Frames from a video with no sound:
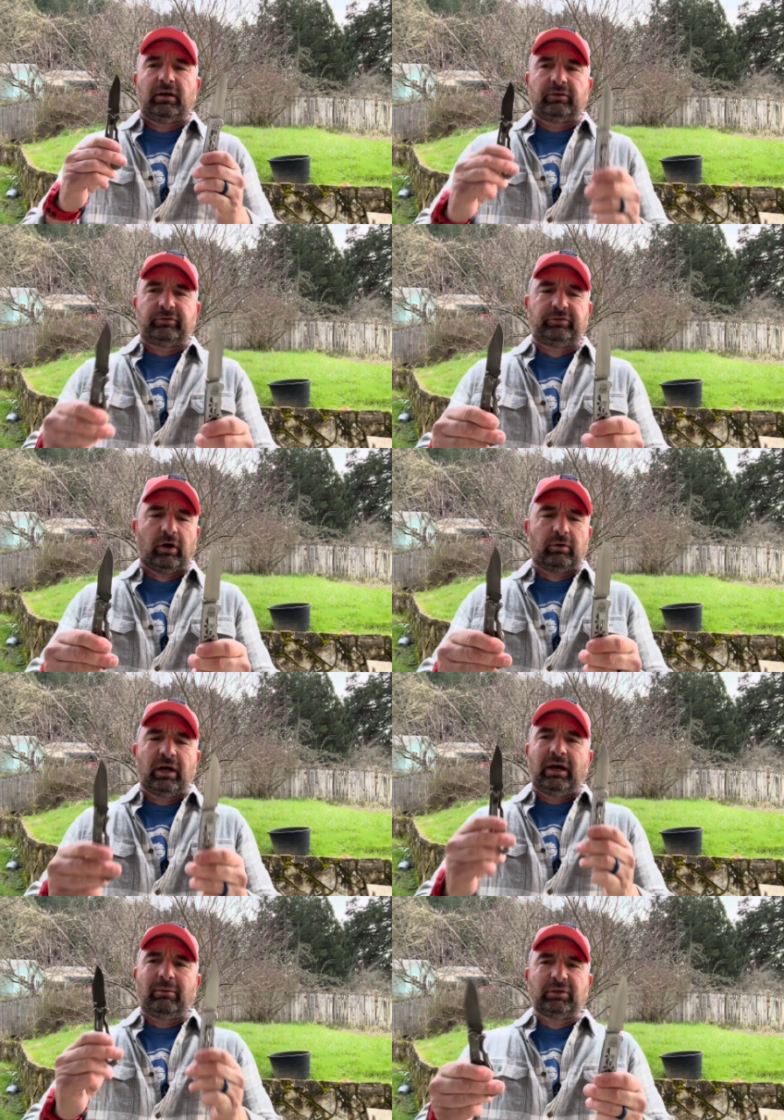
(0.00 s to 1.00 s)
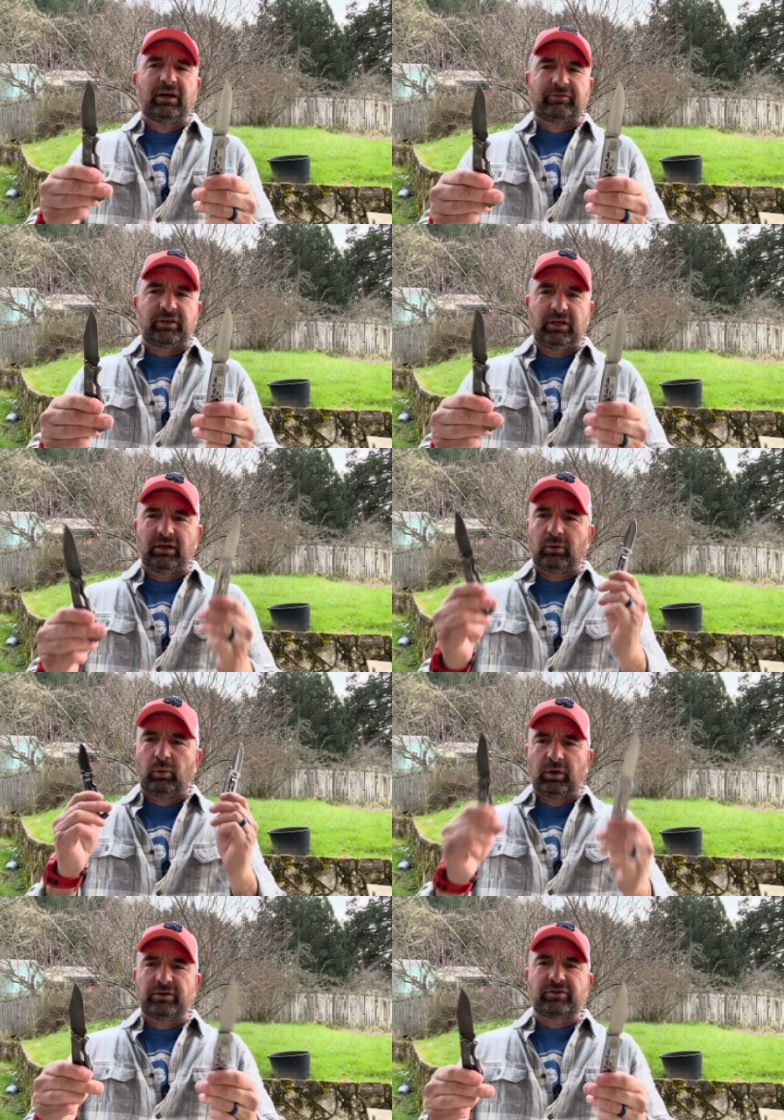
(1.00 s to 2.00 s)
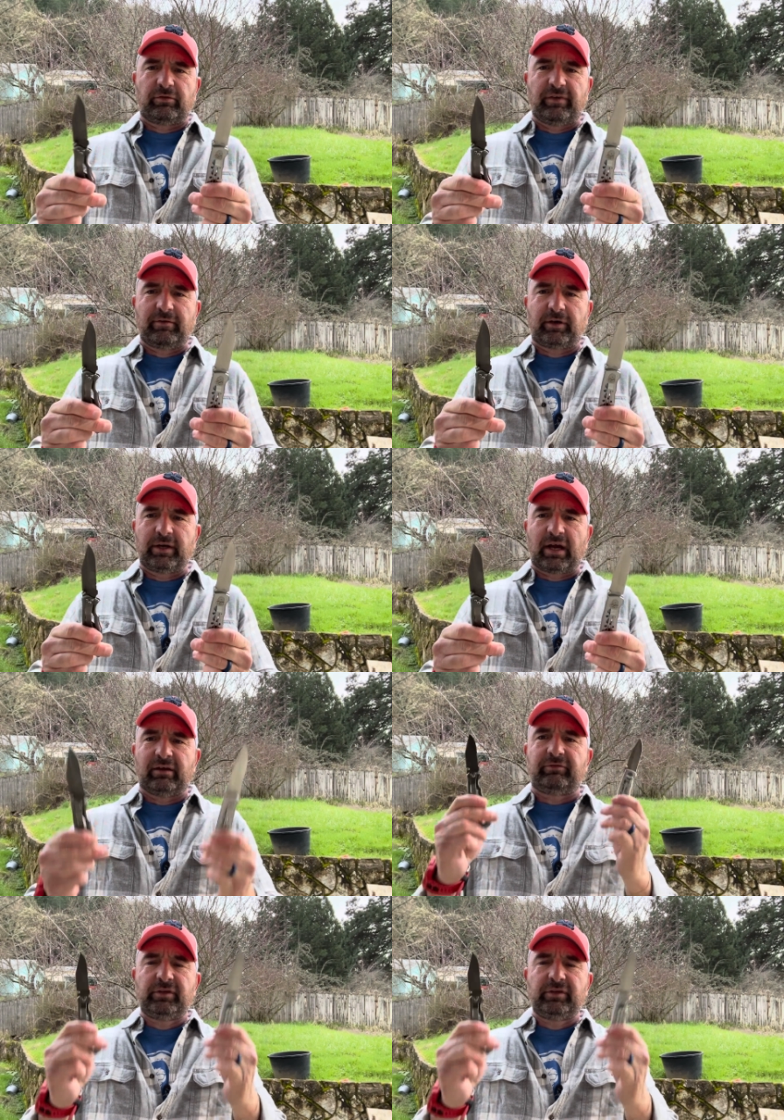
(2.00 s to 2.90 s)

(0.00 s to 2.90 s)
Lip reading: So I would love to hear, what is your favorite knife?